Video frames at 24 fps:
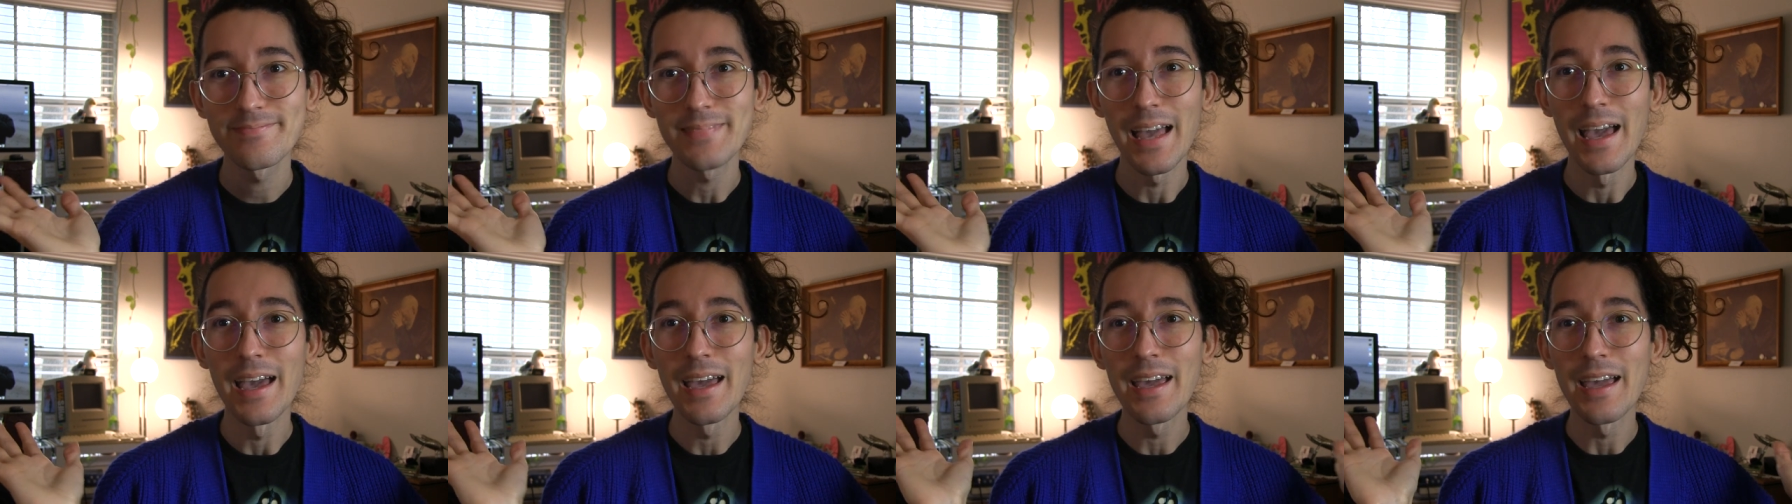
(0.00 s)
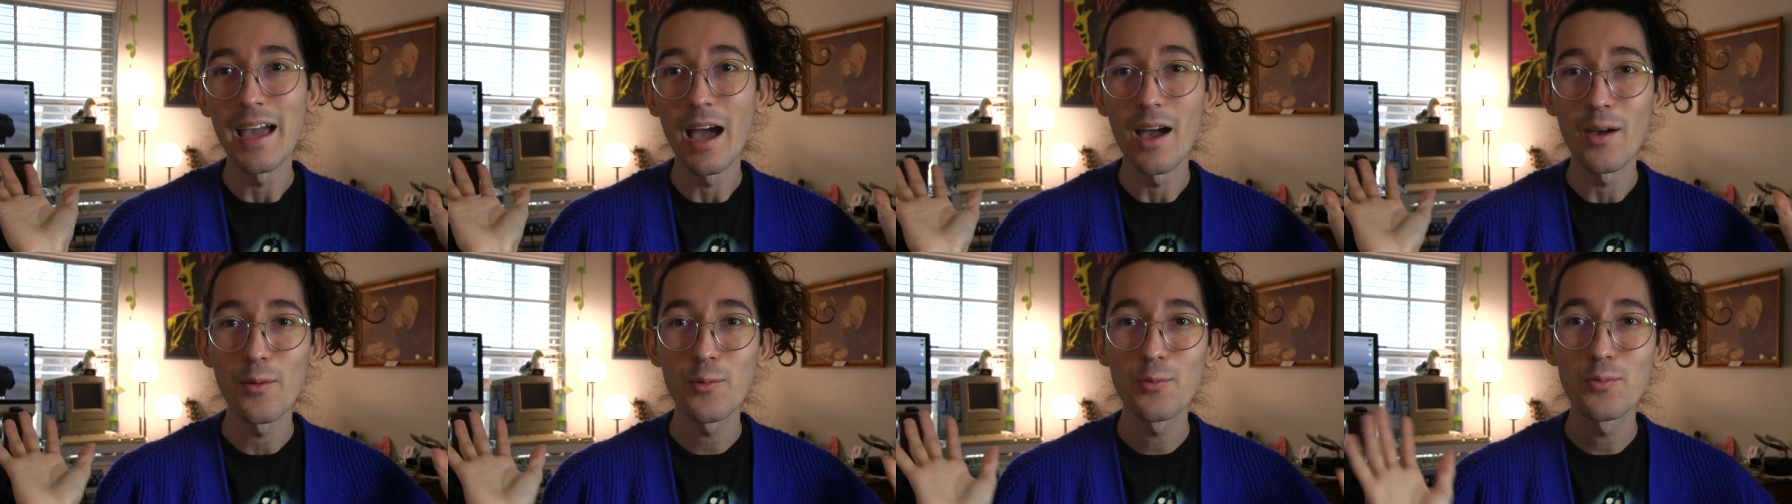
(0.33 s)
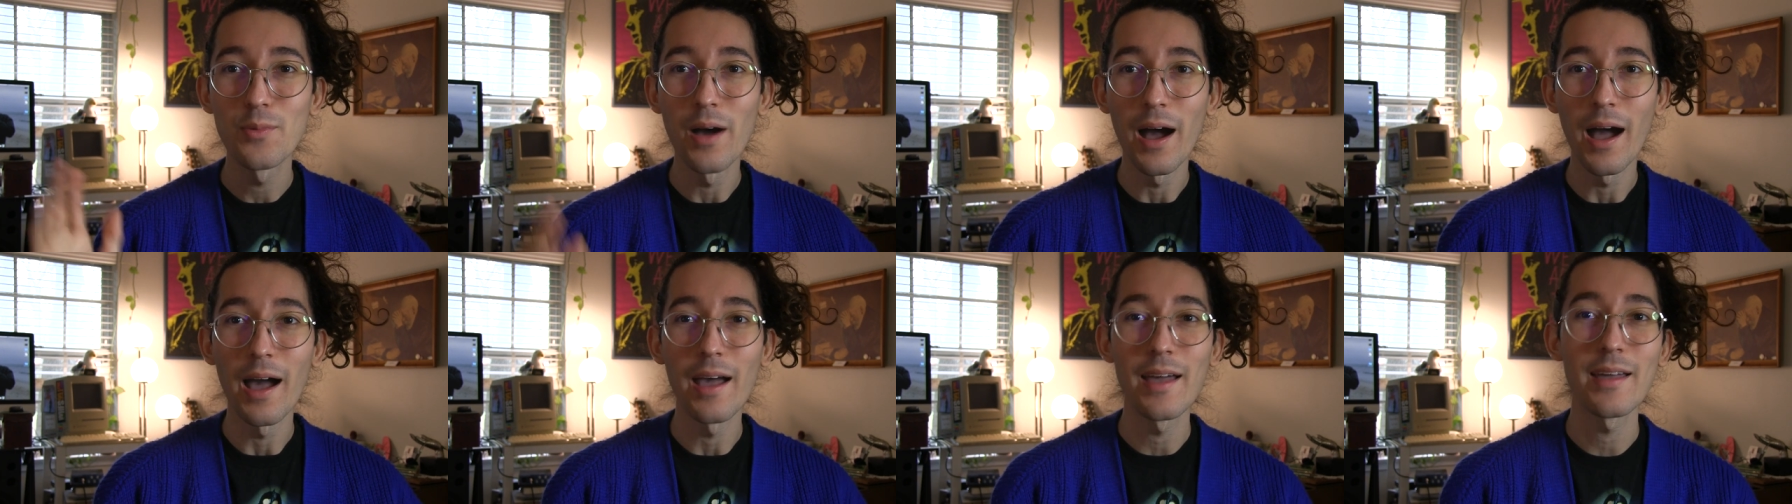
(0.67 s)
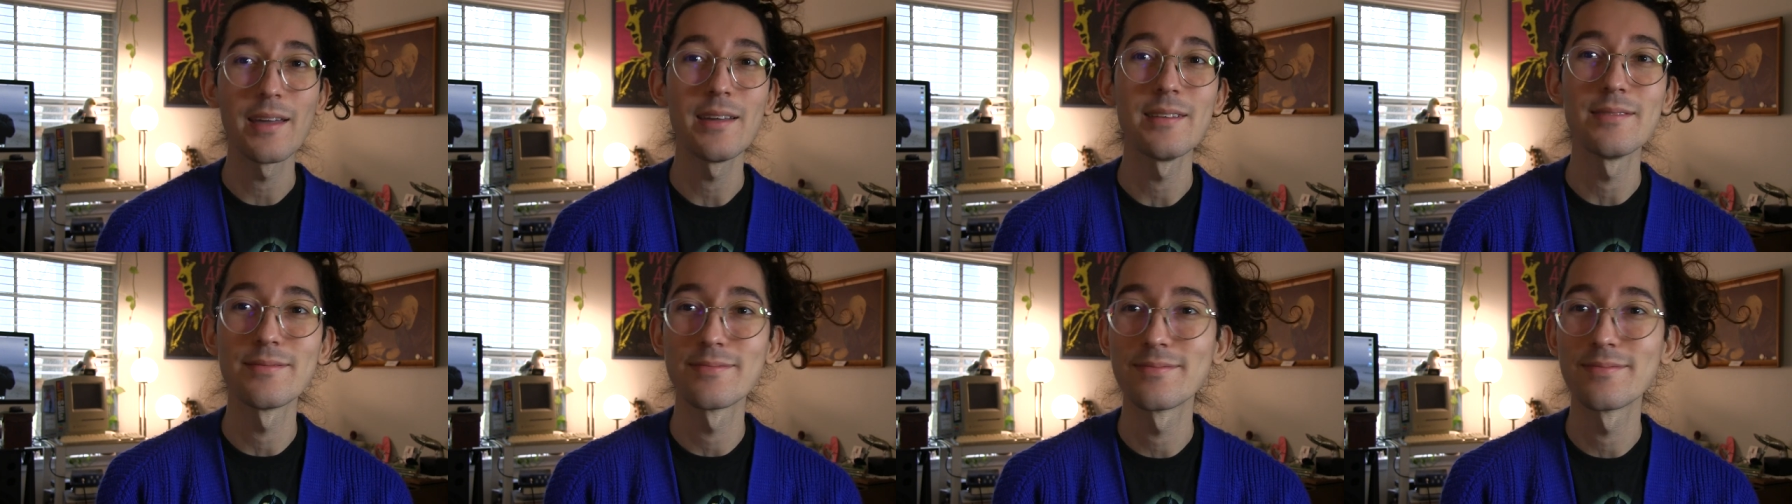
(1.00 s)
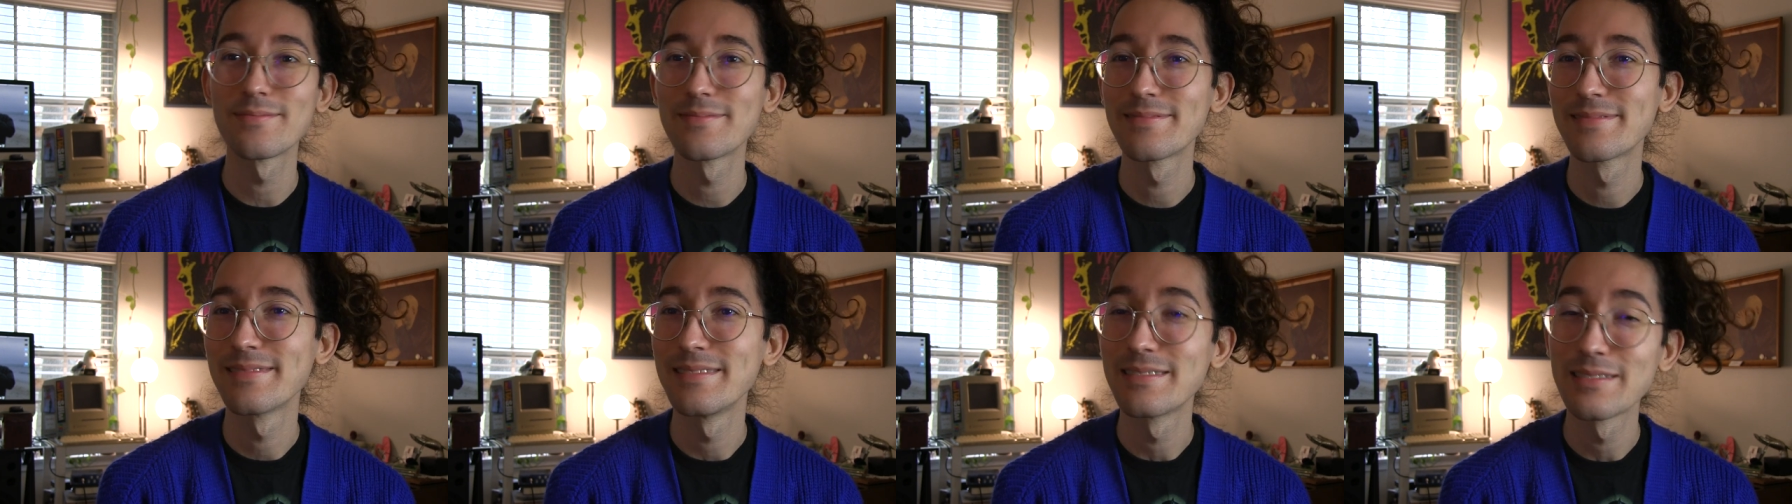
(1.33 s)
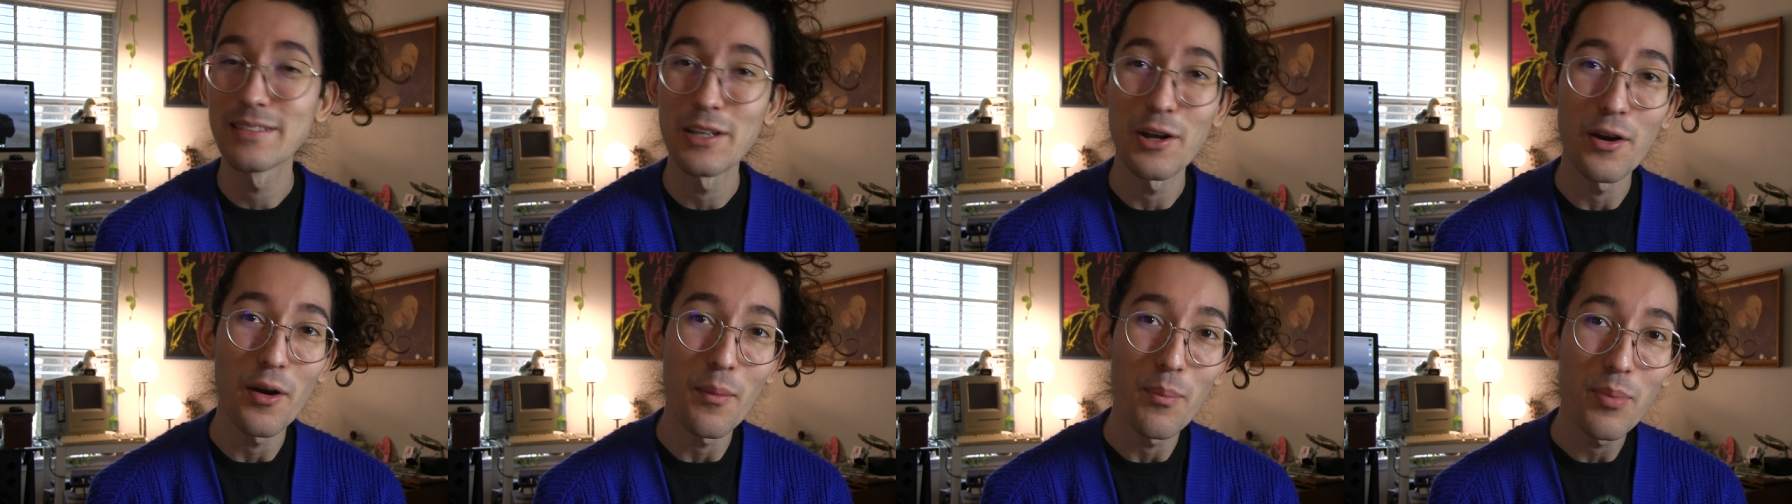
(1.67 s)
hey, I, I,
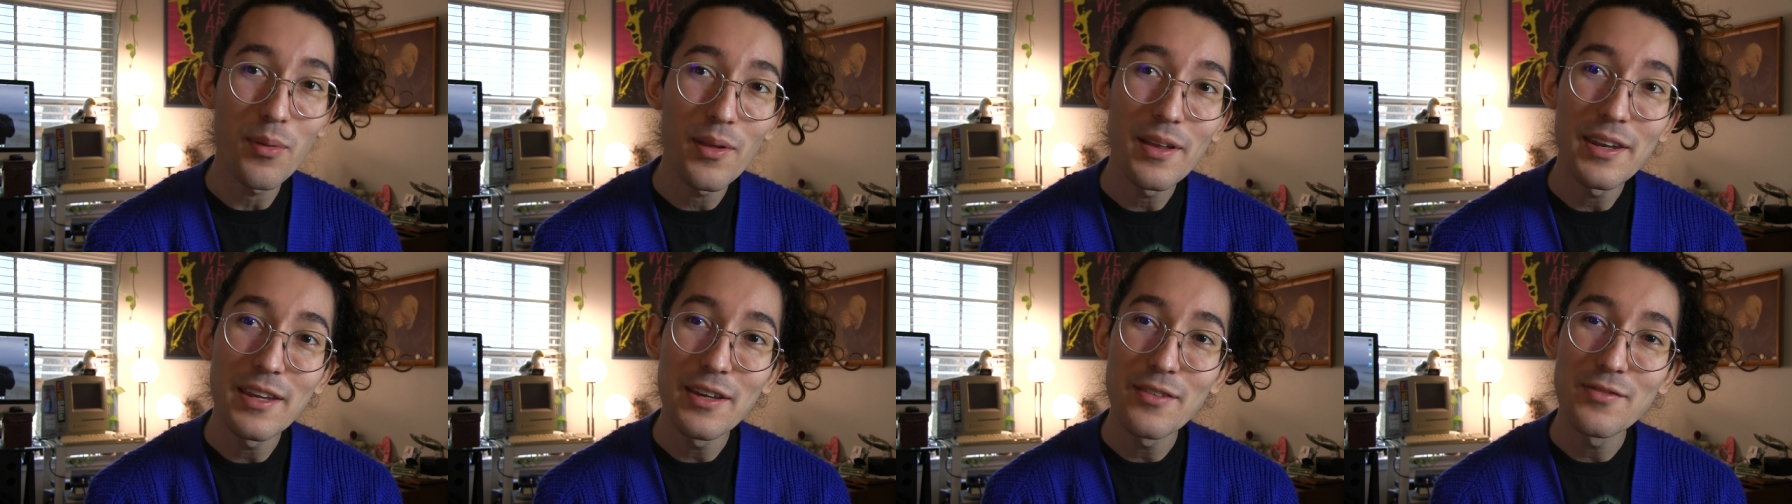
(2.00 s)
there are plenty